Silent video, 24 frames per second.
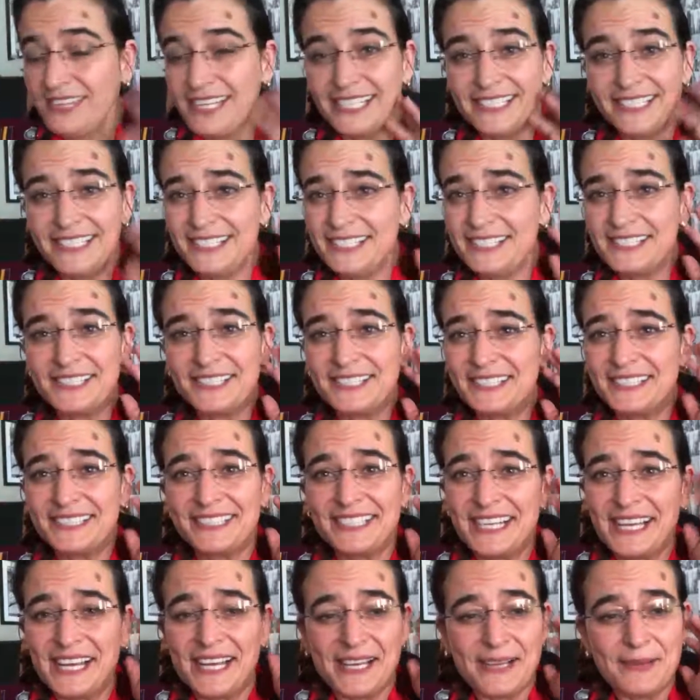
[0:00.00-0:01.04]
Just
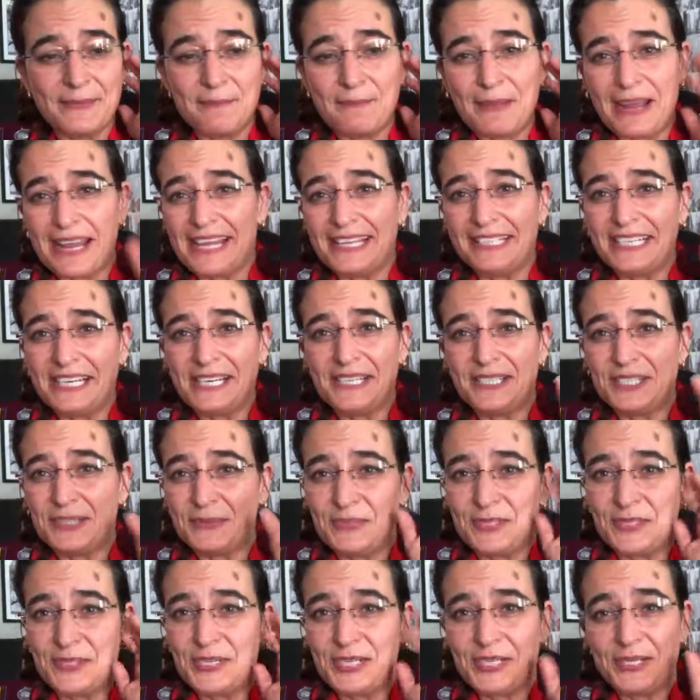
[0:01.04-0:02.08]
pay attention
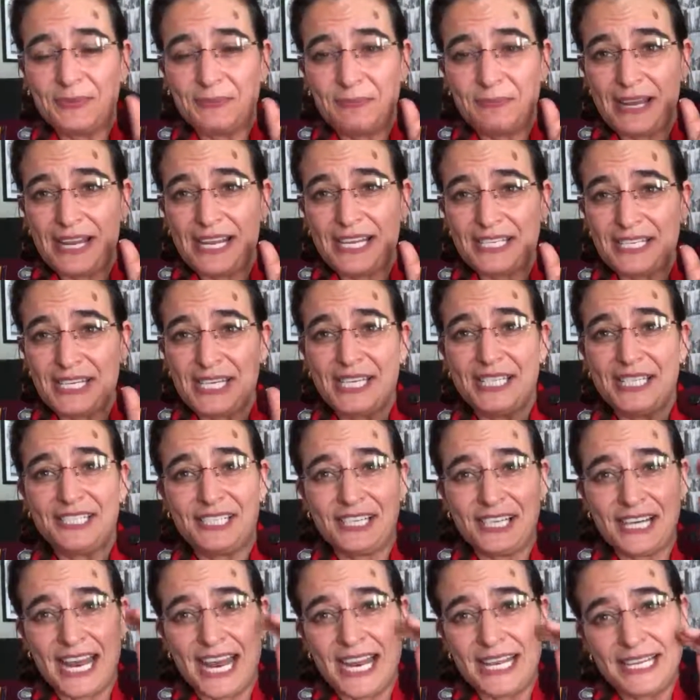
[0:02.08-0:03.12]
when you need to pay
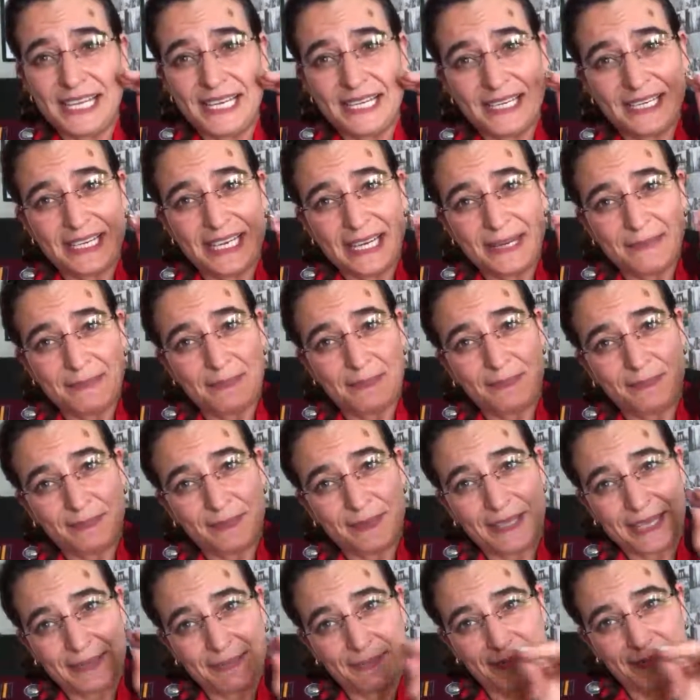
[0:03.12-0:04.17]
attention, and then keep
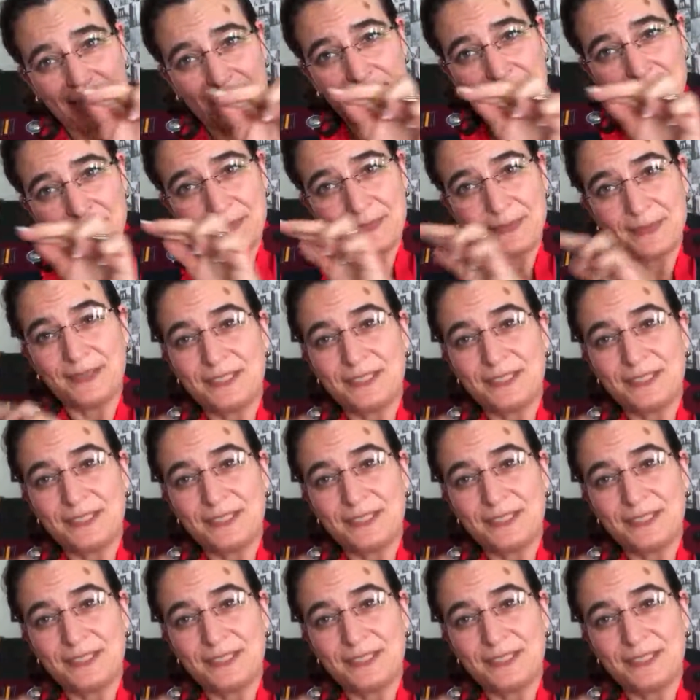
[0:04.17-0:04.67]
it up.